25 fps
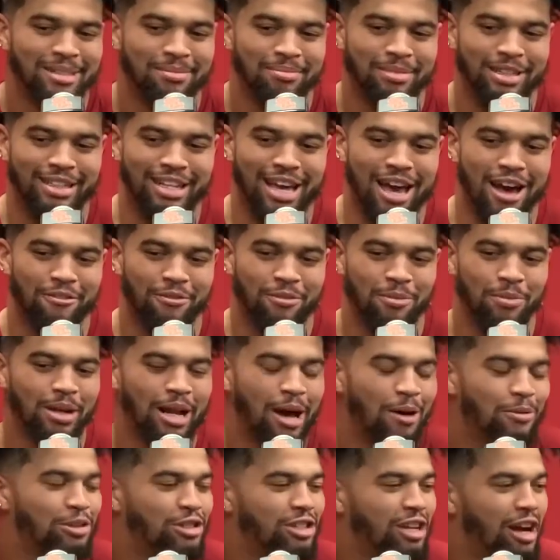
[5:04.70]
my dad from when
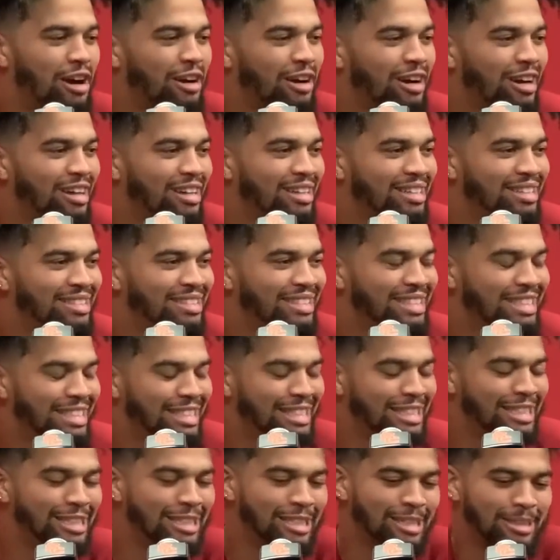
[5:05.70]
I was younger
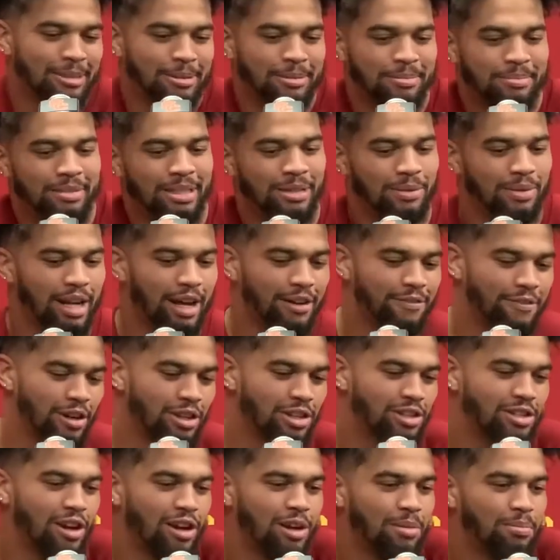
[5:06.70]
um, and when I
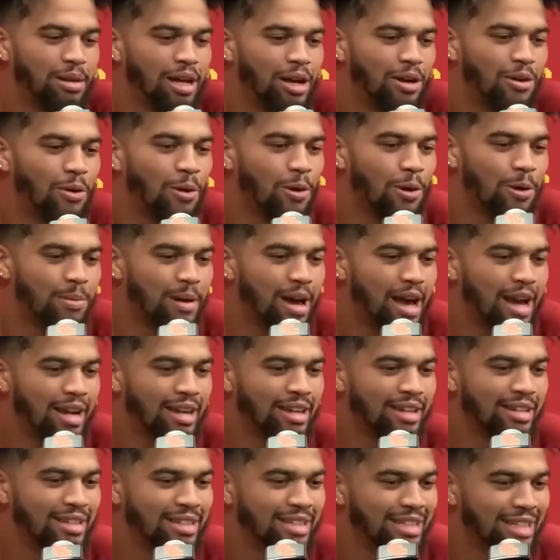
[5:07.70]
first started playing quarterback
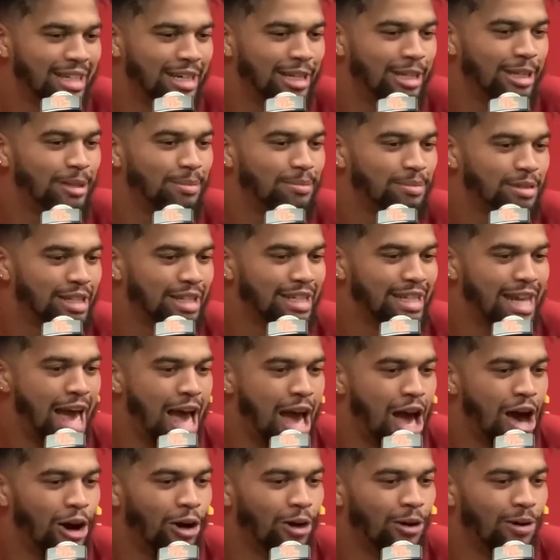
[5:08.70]
um, to
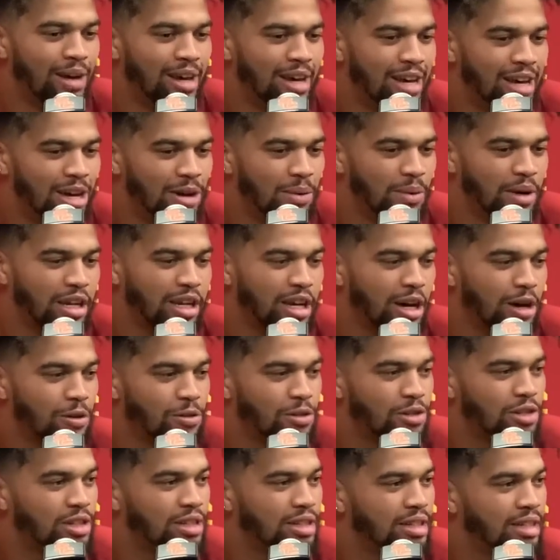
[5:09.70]
now with
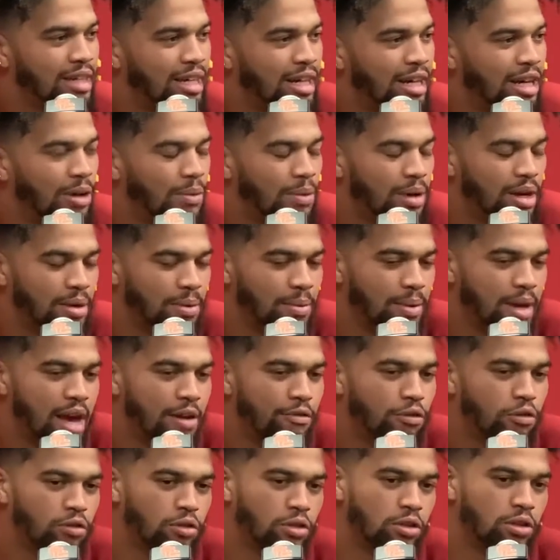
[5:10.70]
coach, uh, we, we have
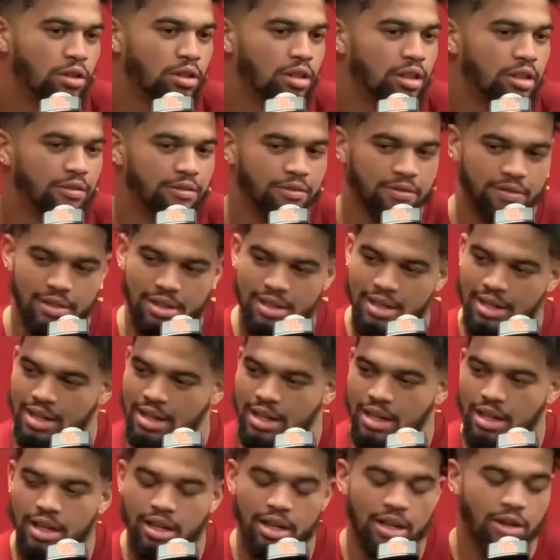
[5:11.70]
a rule of,
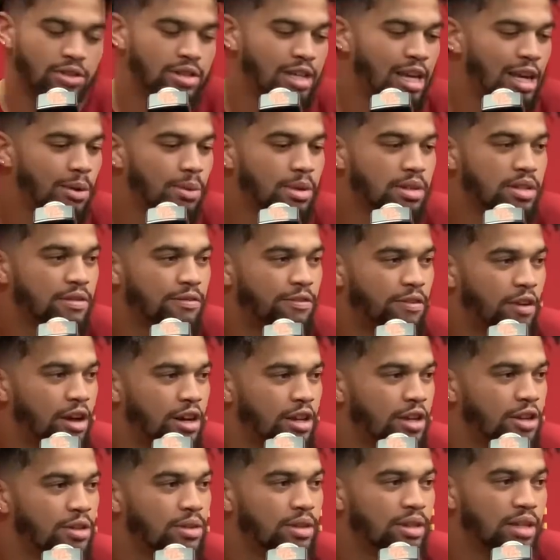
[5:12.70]
you know, take what's in front
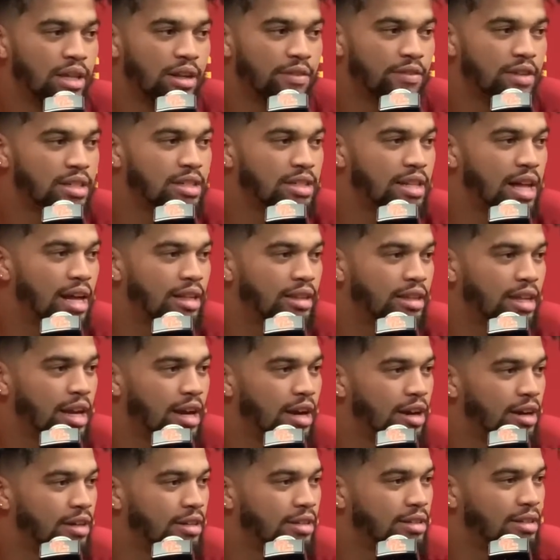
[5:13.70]
of you and then if it's not
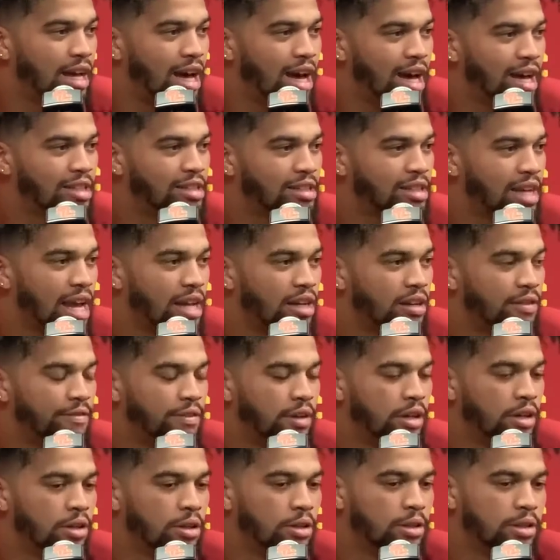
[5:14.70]
there, uh, scan the
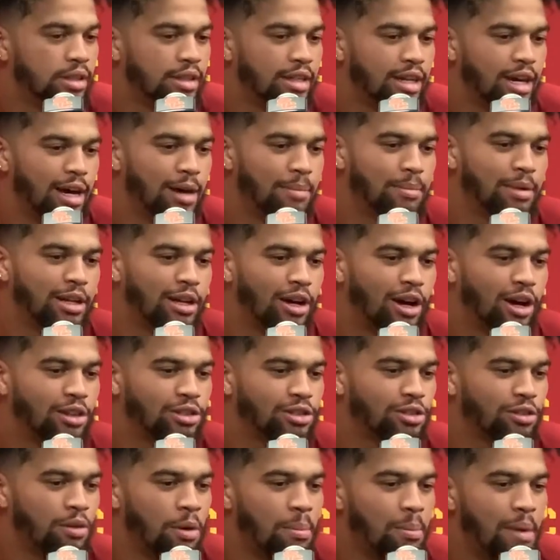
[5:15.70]
field. Um, and it
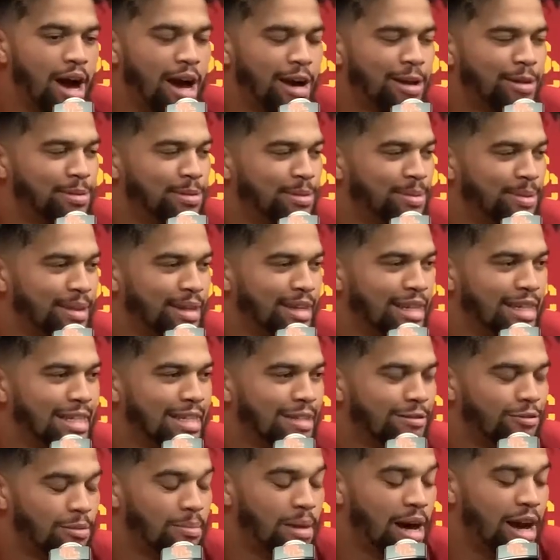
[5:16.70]
also reminds me,
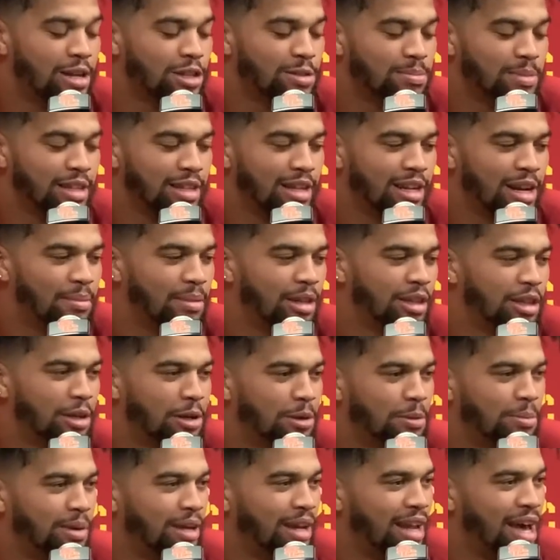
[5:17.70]
reminds me that I'm a
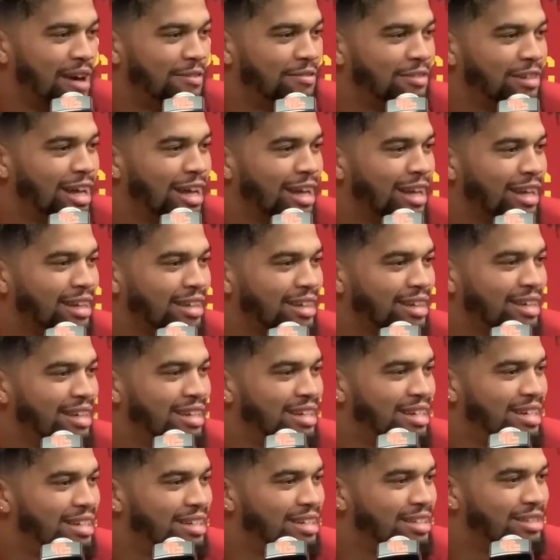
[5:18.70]
little bit athletic.
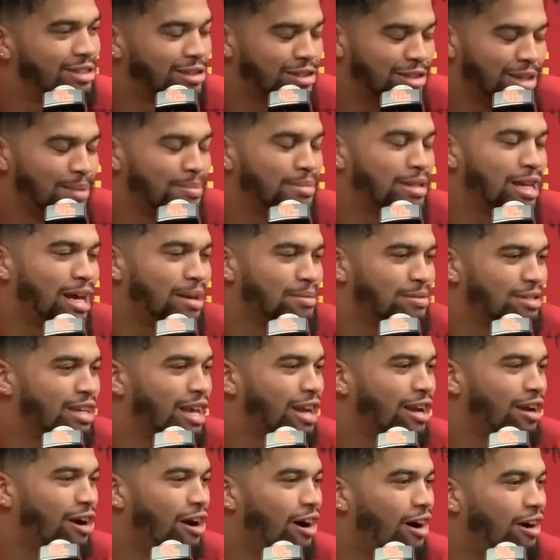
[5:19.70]
So sometimes
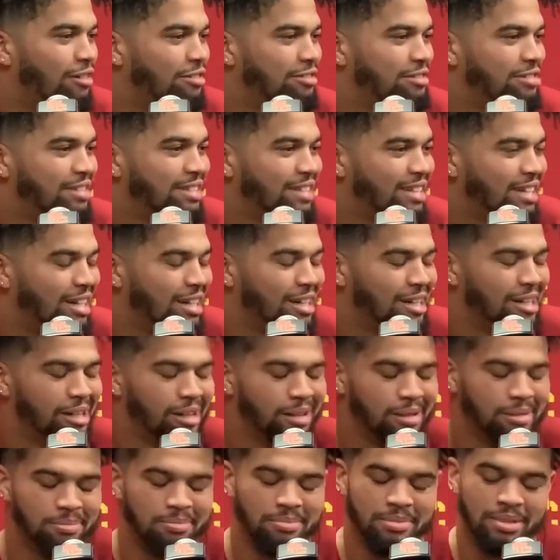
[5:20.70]
take off.
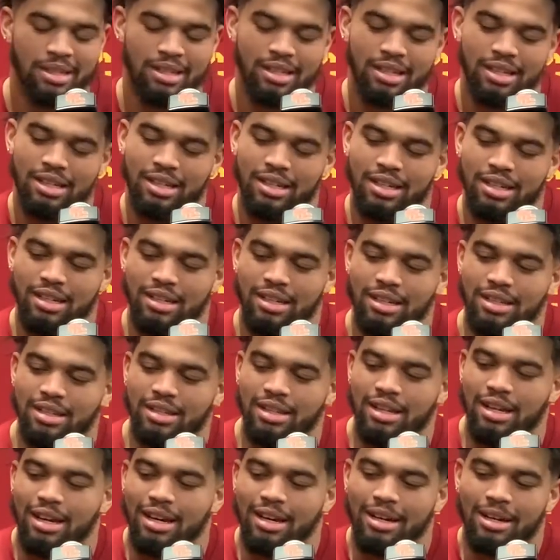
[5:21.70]
Um,
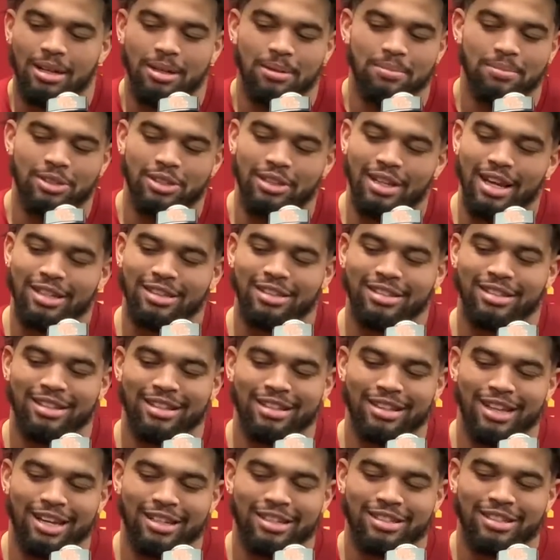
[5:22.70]
um so that's the
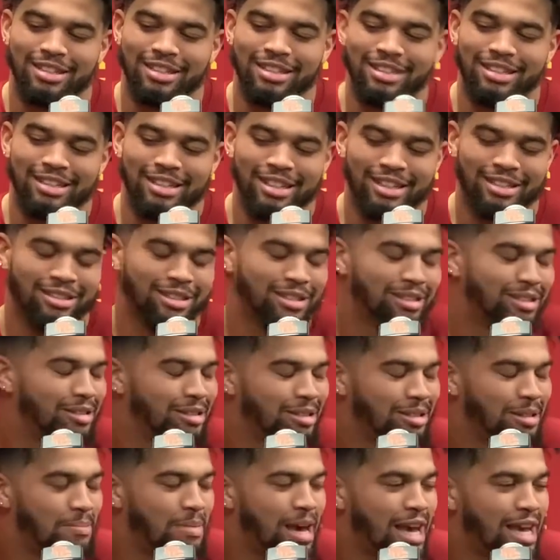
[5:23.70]
that's the that's the,
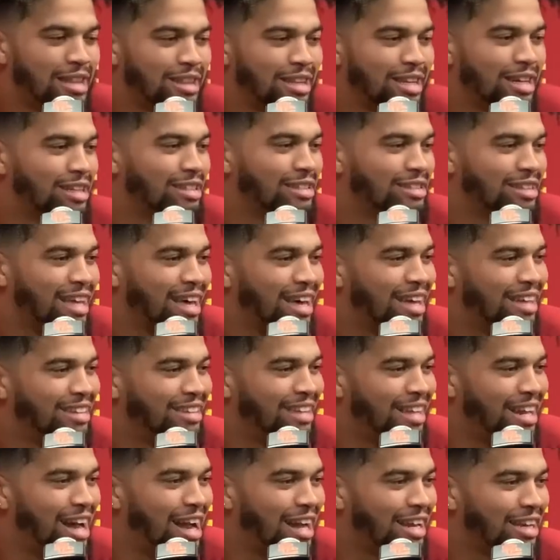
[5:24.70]
the main things that,
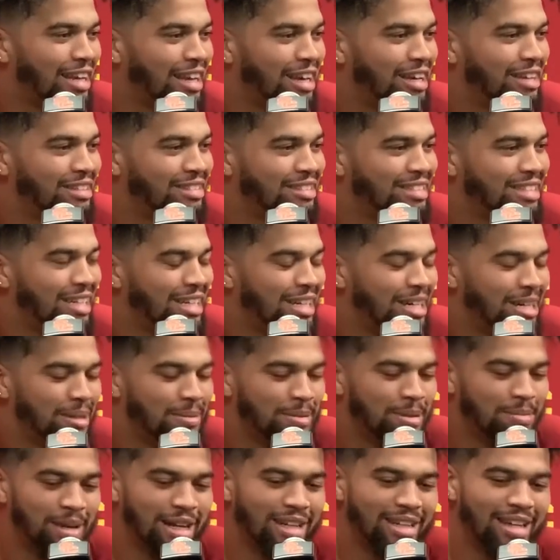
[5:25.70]
that I get. Um,
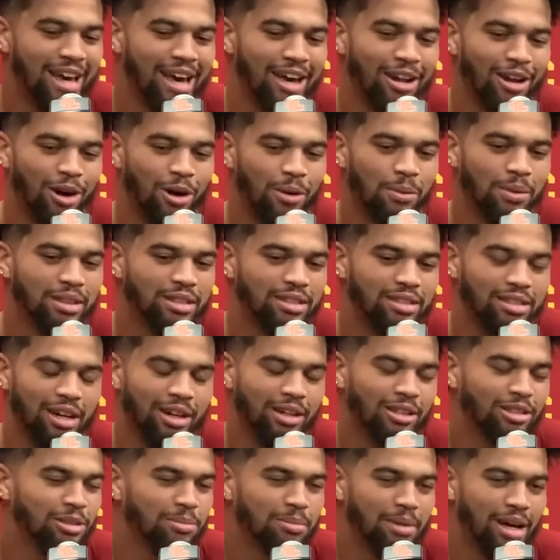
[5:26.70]
and my dad always
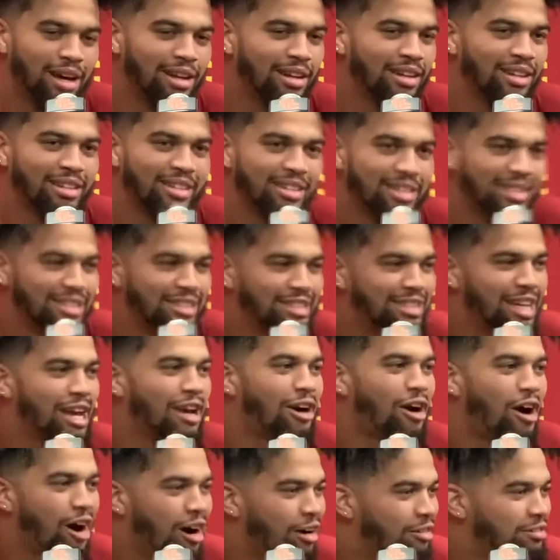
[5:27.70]
talks about it:
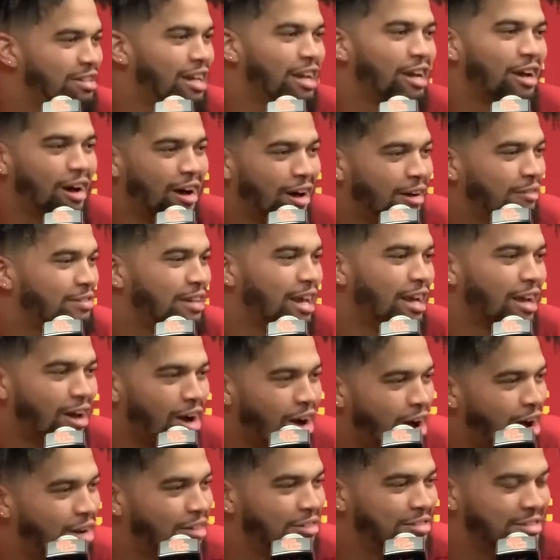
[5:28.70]
take off, take off, take
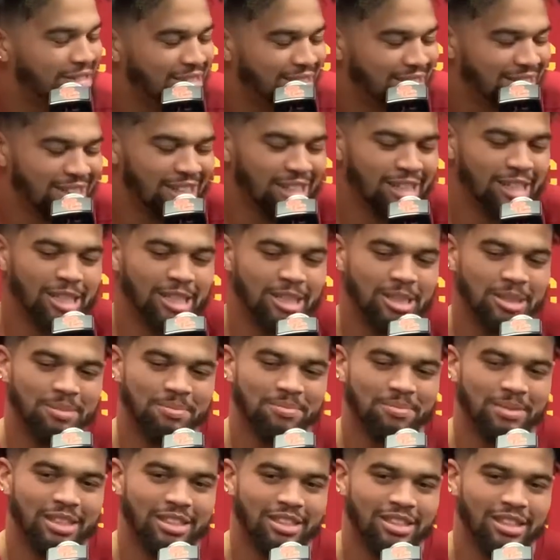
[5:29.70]
off. Um,
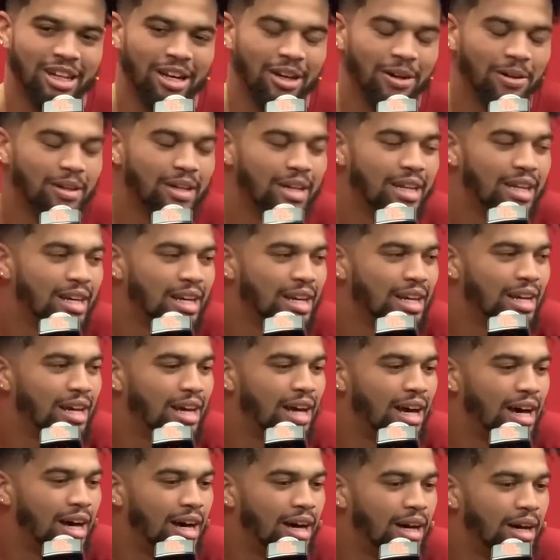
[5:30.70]
and so
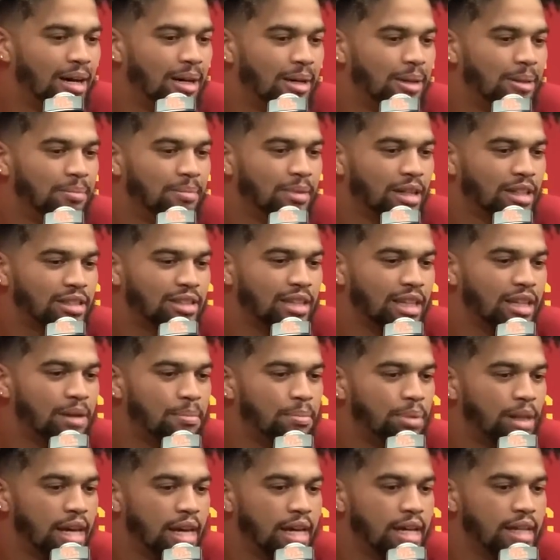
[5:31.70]
uh,
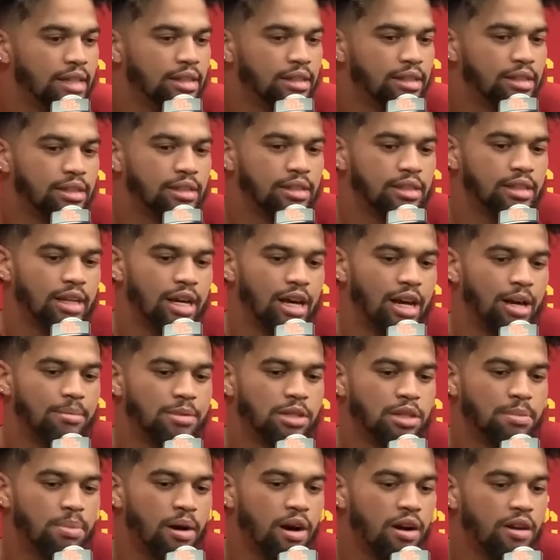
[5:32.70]
extended plays
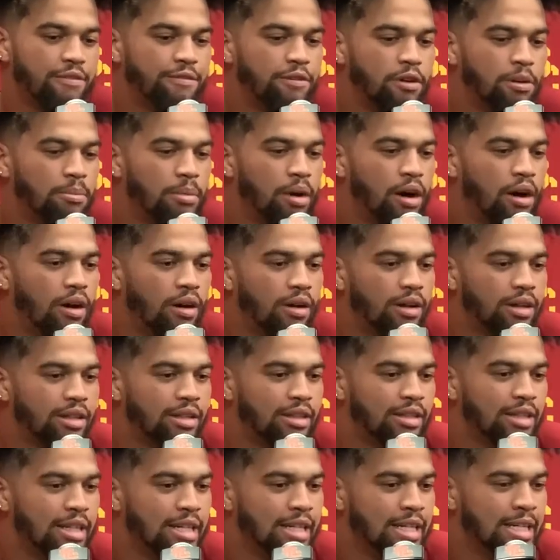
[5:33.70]
is a part of football, and